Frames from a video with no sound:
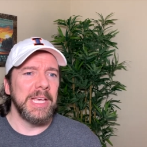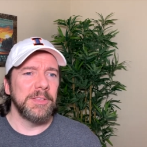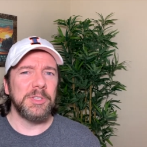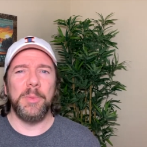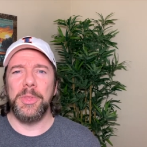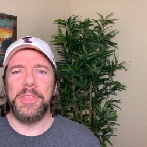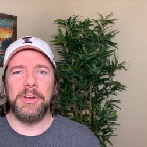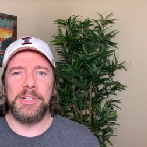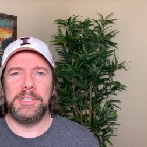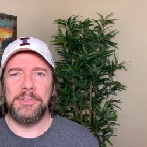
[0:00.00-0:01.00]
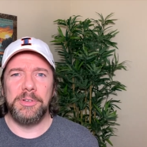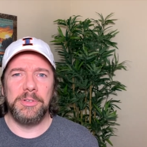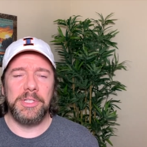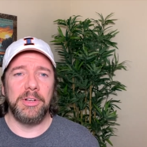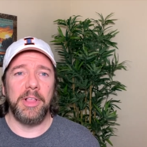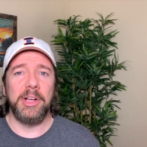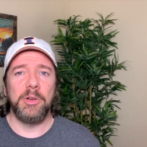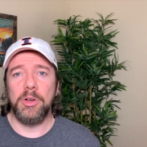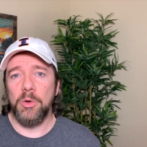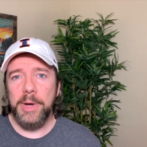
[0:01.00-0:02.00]
there's a couple theories introduced there, like
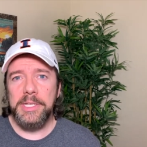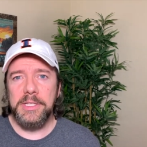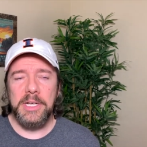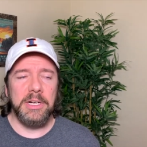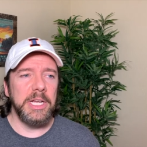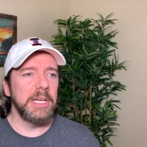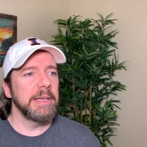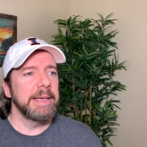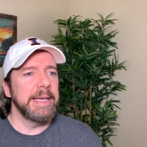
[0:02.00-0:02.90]
critical race theory.